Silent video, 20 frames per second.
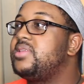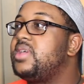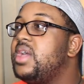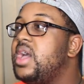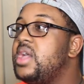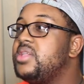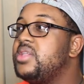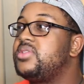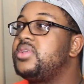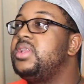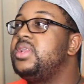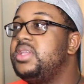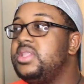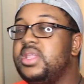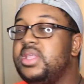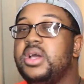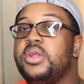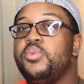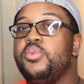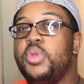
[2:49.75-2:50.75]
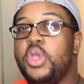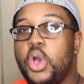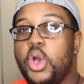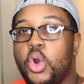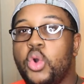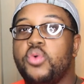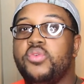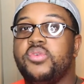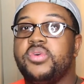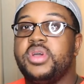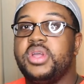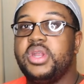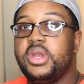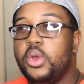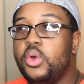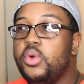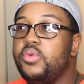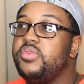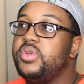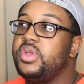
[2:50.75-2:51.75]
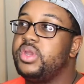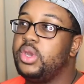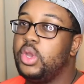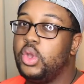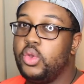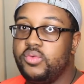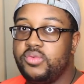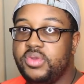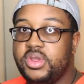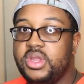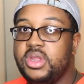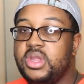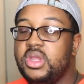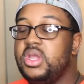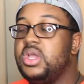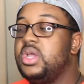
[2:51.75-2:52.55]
constantly done over and over and over.